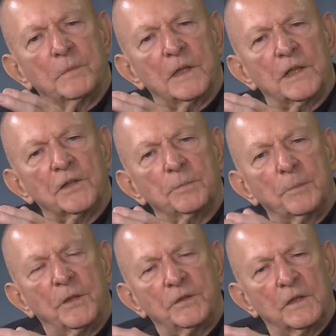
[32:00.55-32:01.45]
Mars,
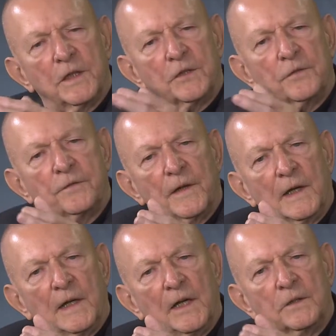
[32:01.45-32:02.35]
but basically that's
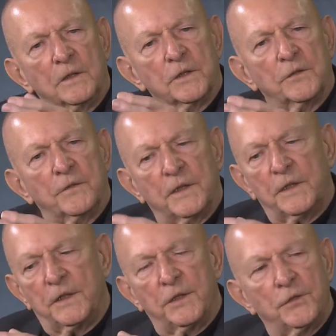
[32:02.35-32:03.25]
far out, and it's
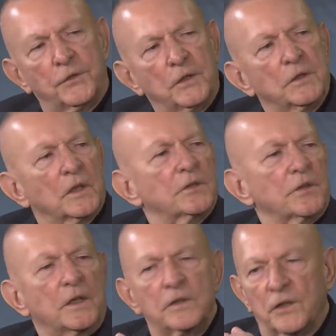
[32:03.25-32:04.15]
very easy to
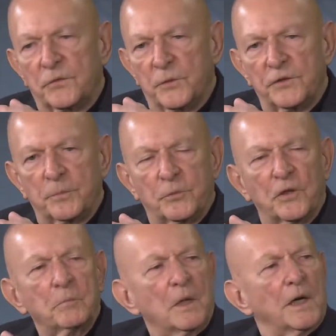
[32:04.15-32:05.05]
say, yes, we
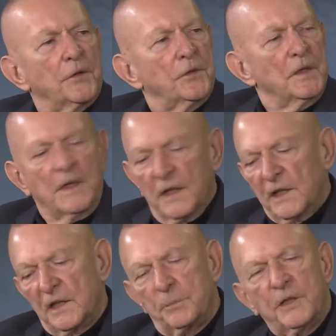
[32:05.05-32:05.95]
support Mars,
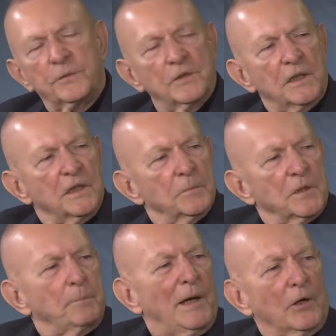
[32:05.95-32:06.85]
and it becomes nothing but
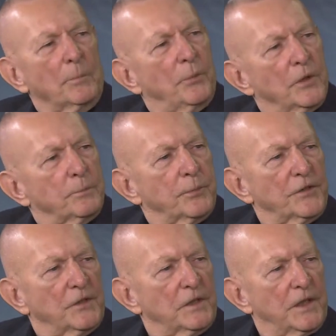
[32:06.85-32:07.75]
a PowerPoint
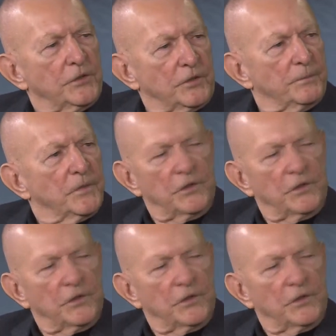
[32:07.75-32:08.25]
presentation.